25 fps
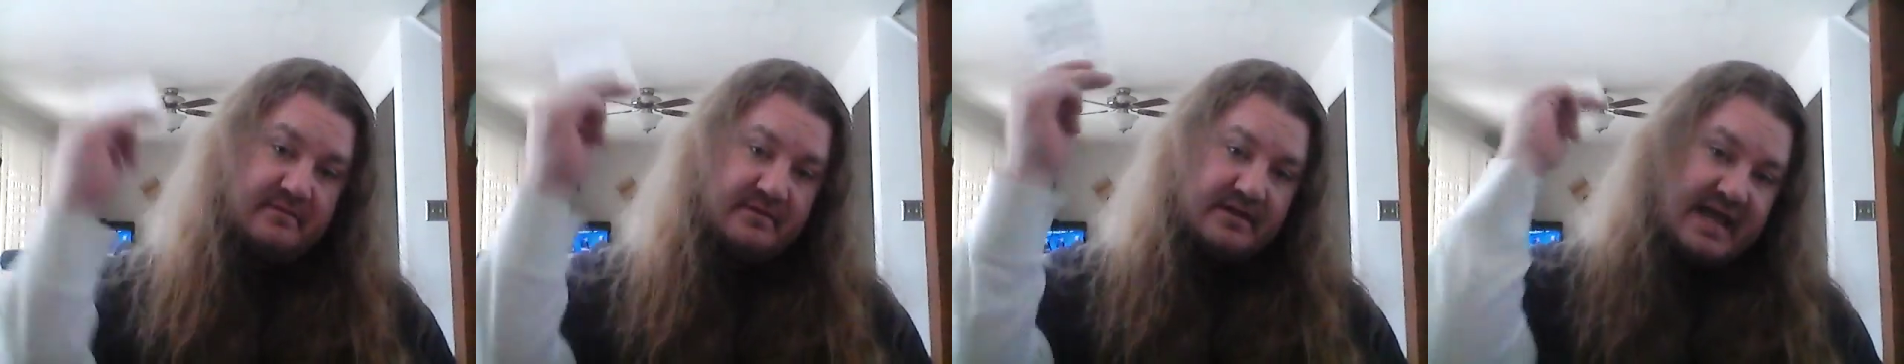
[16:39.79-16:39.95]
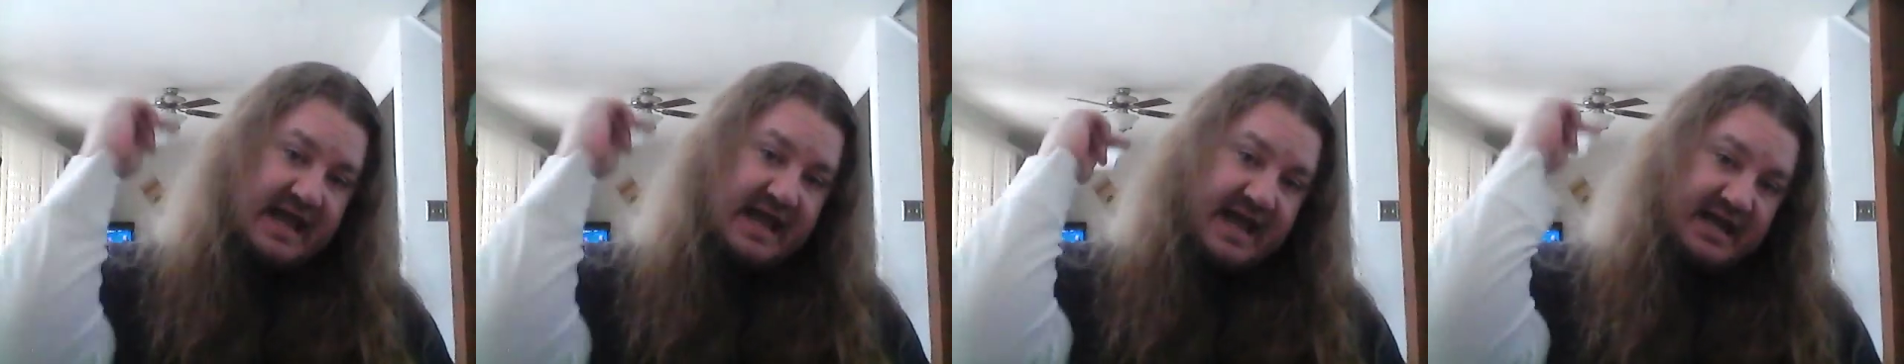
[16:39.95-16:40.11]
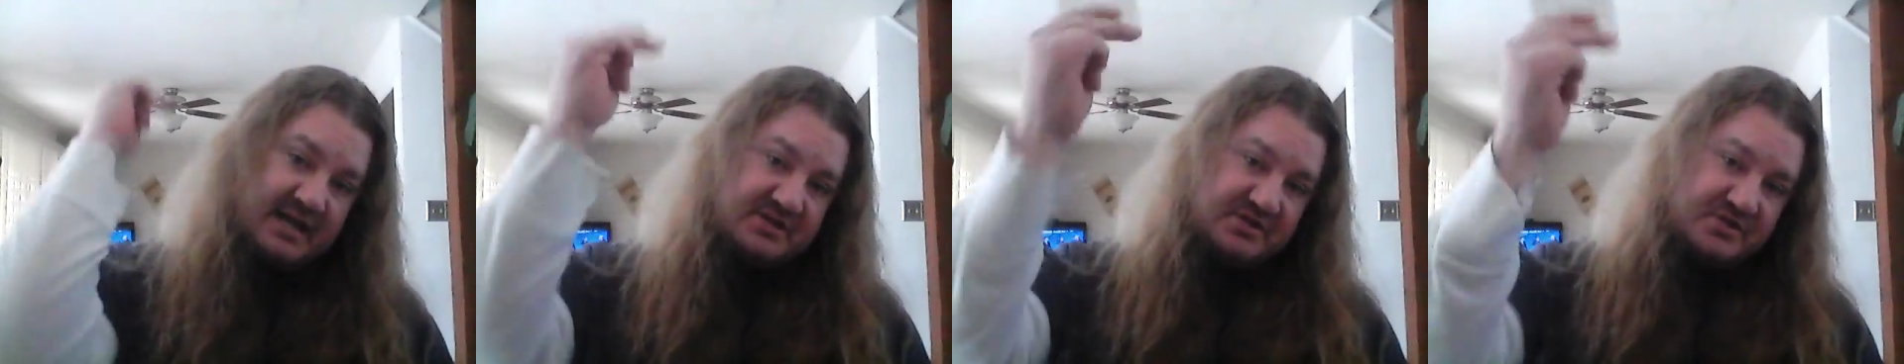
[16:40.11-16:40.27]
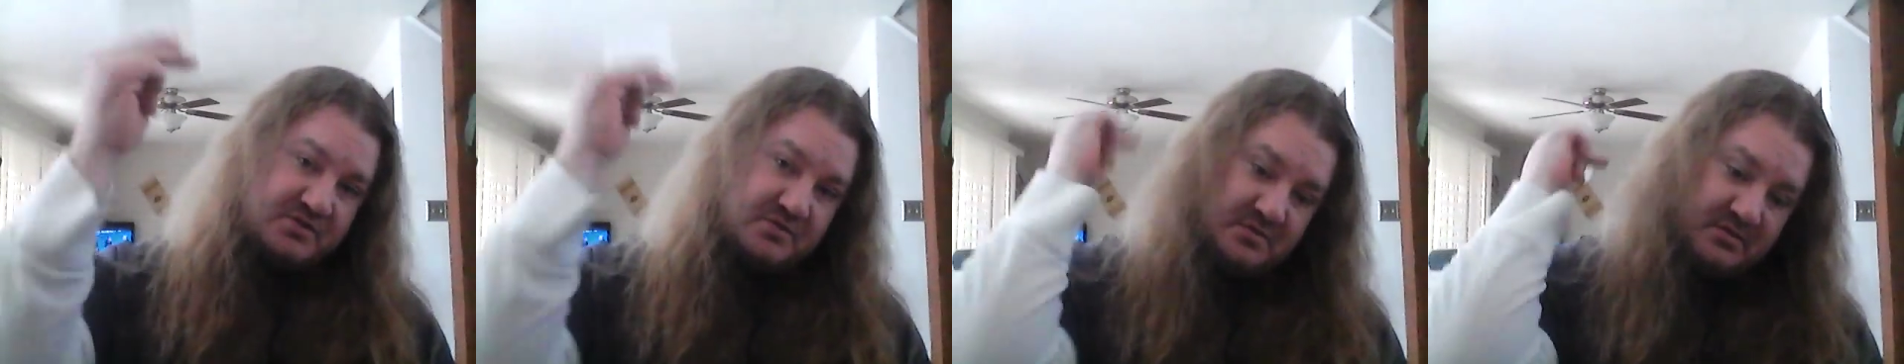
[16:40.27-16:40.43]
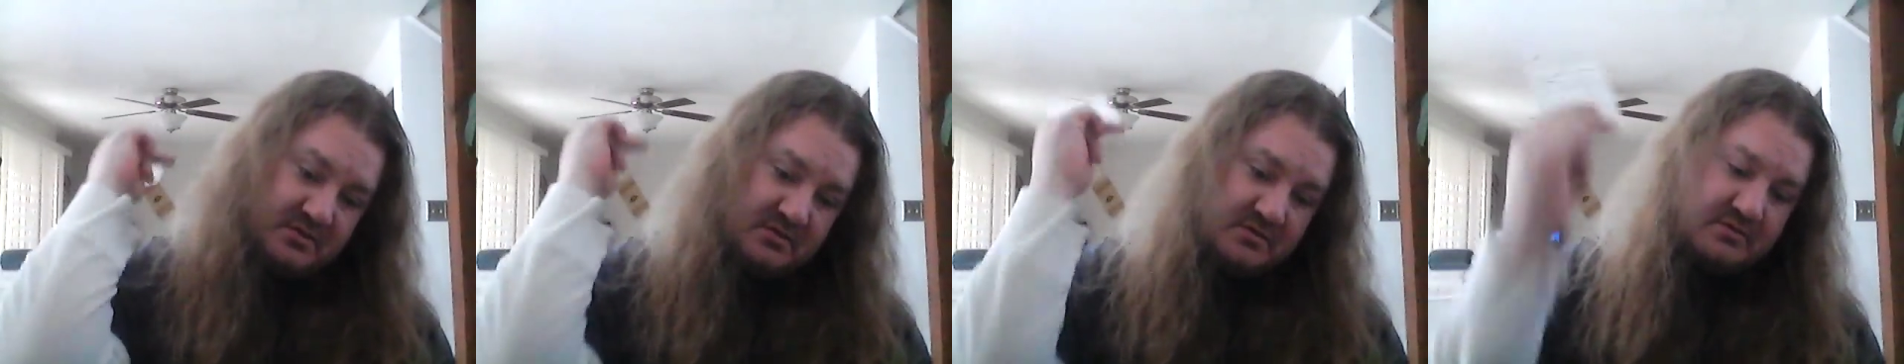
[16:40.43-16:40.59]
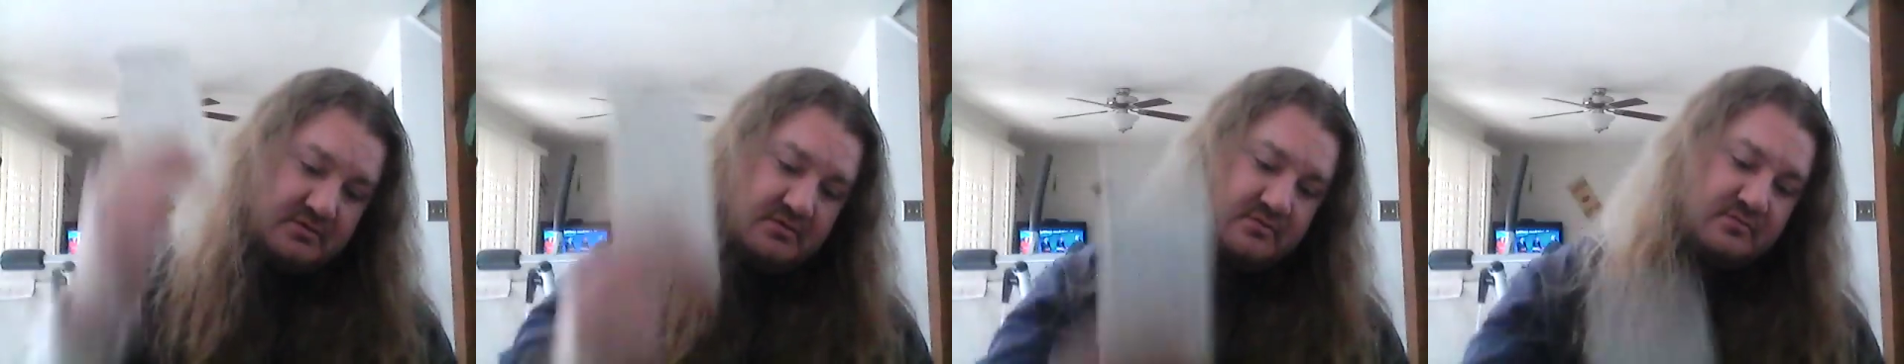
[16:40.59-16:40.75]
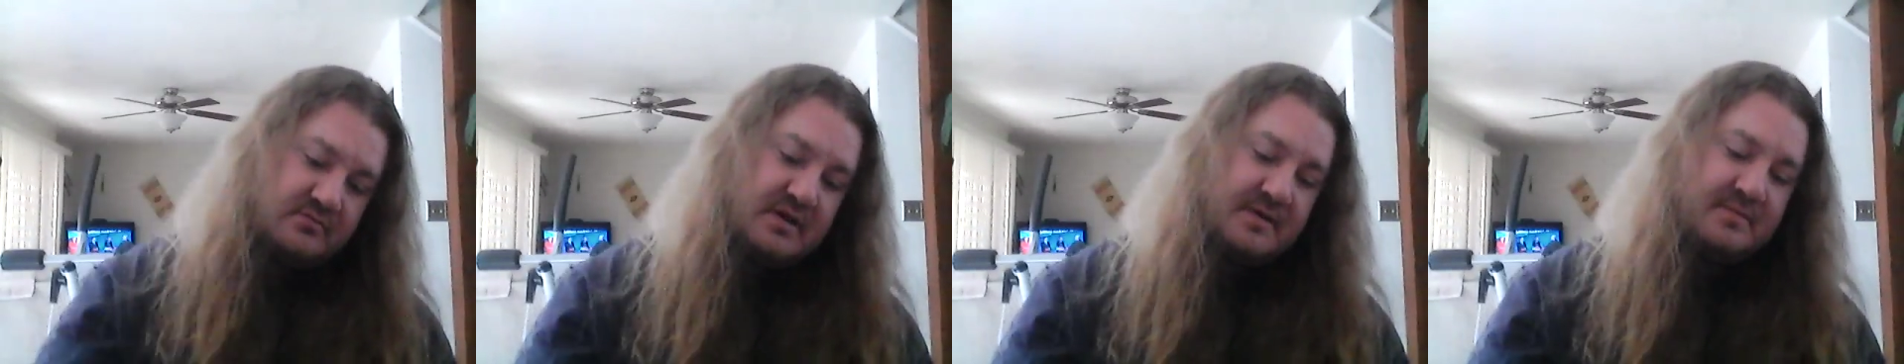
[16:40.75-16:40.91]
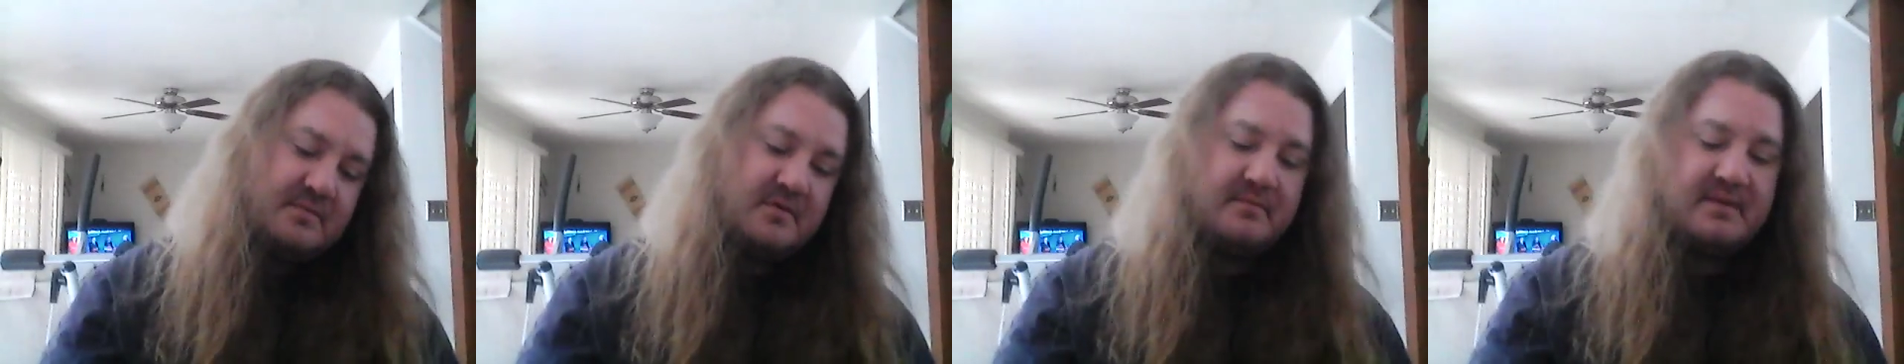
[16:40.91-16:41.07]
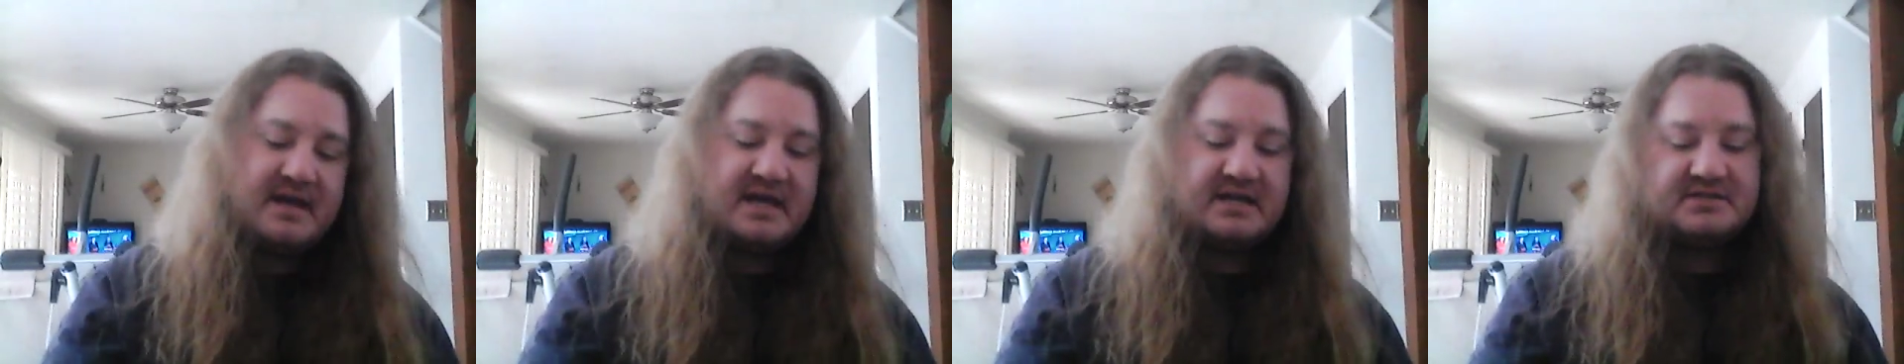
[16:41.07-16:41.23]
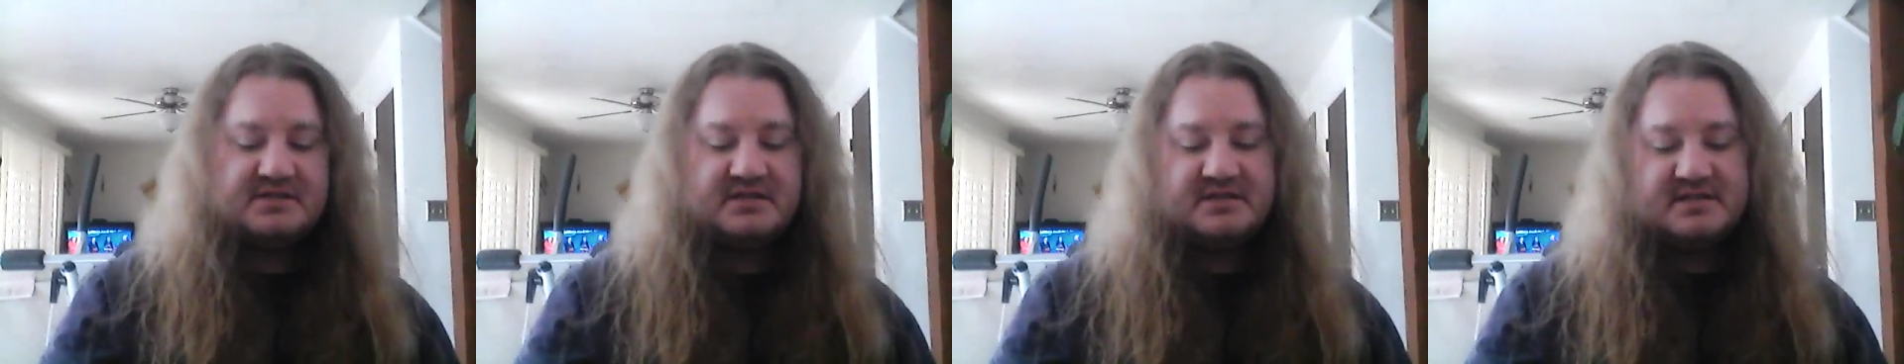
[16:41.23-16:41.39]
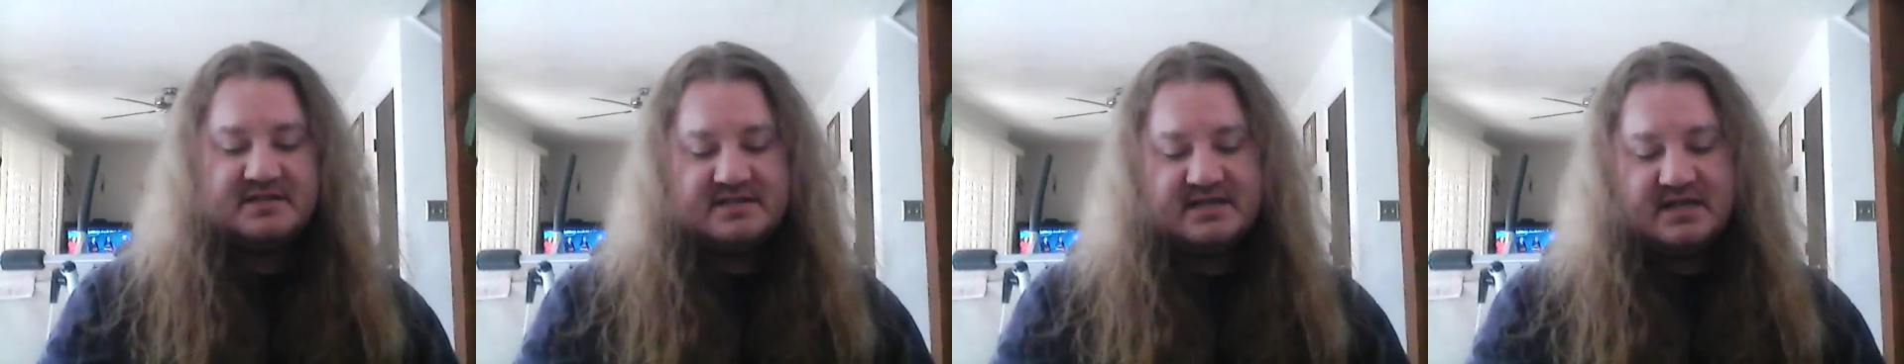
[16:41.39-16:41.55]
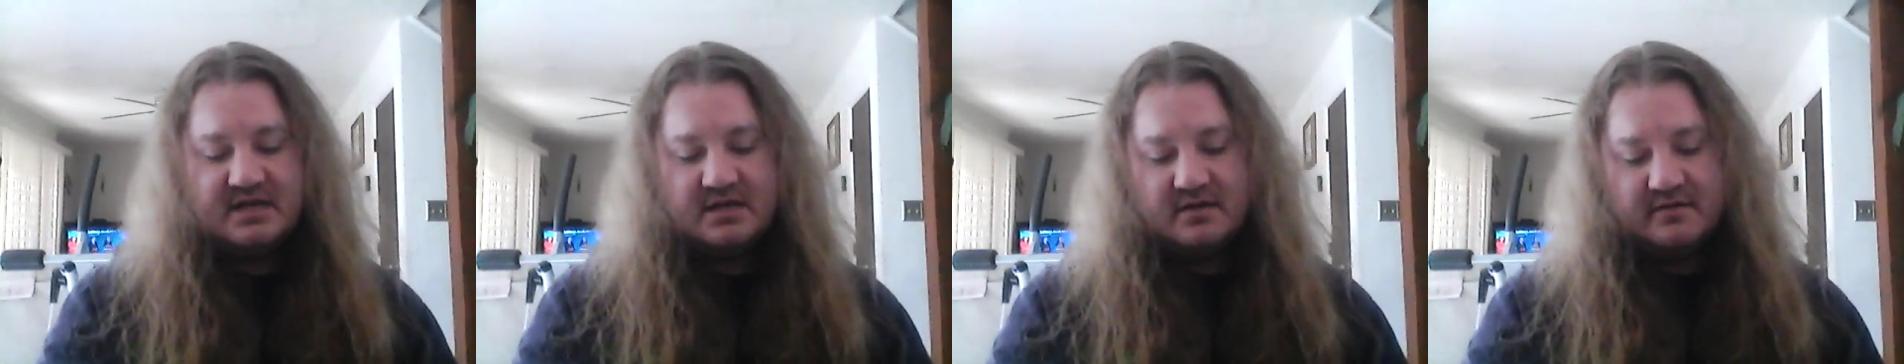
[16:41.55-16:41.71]
the actual Rumble match
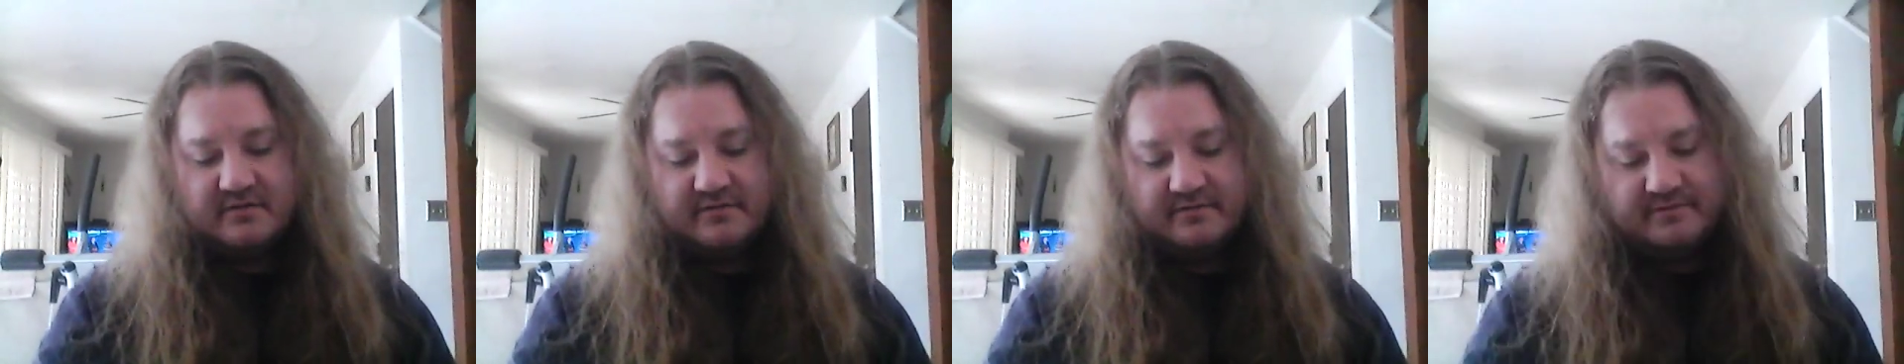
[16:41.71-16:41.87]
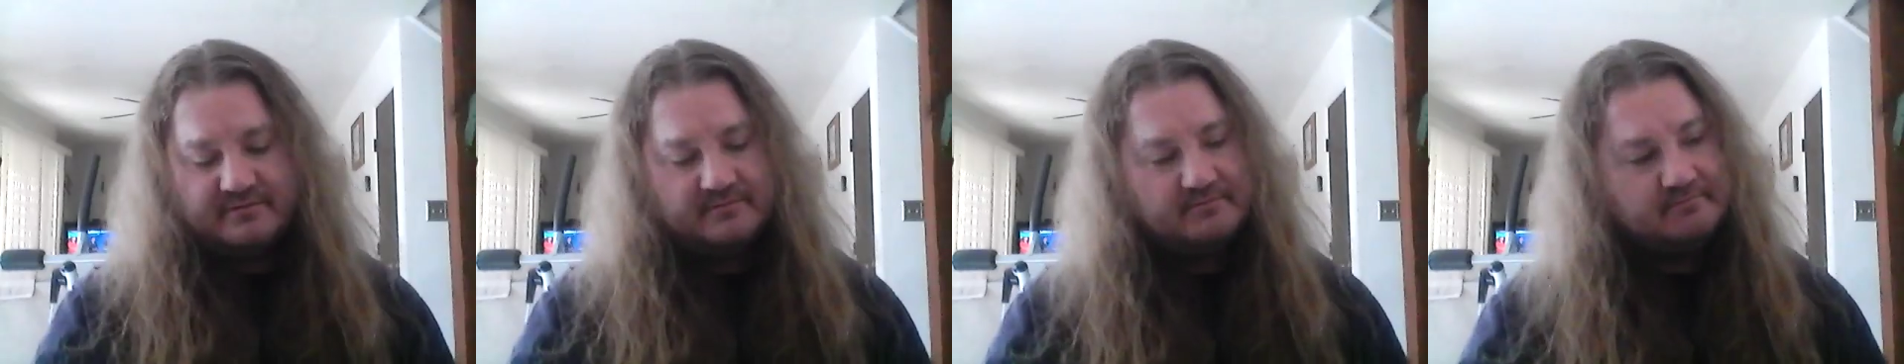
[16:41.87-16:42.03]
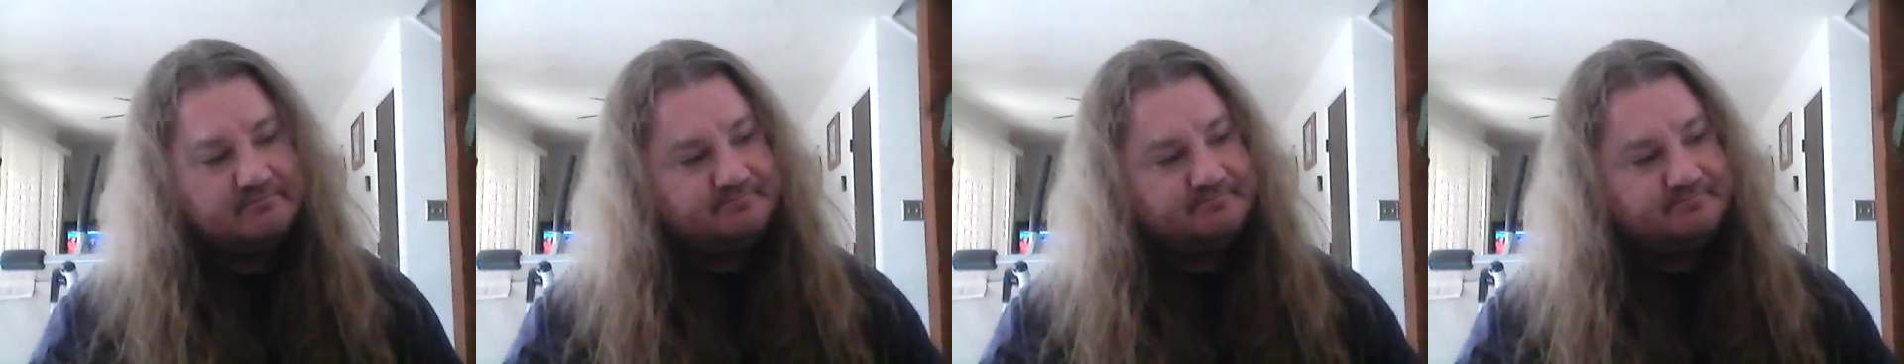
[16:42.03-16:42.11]
itself.